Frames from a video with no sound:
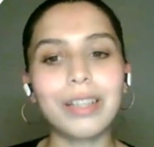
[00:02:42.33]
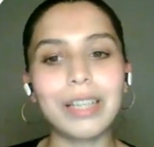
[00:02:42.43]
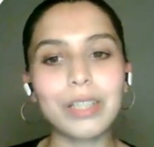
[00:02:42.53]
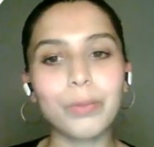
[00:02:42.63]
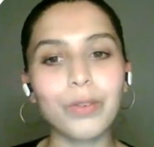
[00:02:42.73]

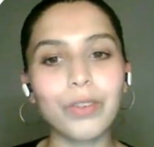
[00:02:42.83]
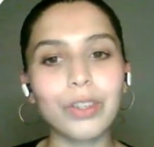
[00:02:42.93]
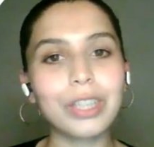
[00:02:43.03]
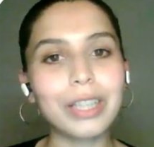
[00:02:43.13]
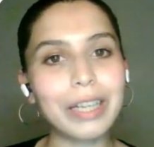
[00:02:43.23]
Let's move
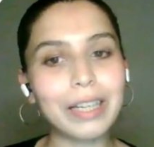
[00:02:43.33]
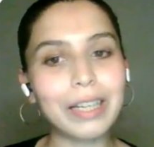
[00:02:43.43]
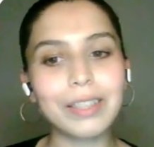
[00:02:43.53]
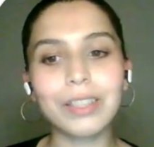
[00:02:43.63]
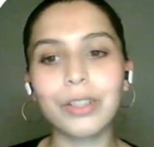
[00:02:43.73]
on to the
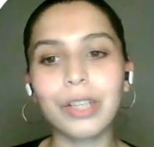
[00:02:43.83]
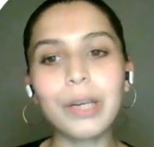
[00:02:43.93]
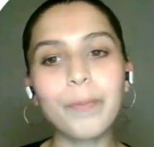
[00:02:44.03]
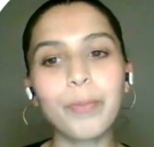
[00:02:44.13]
next, okay?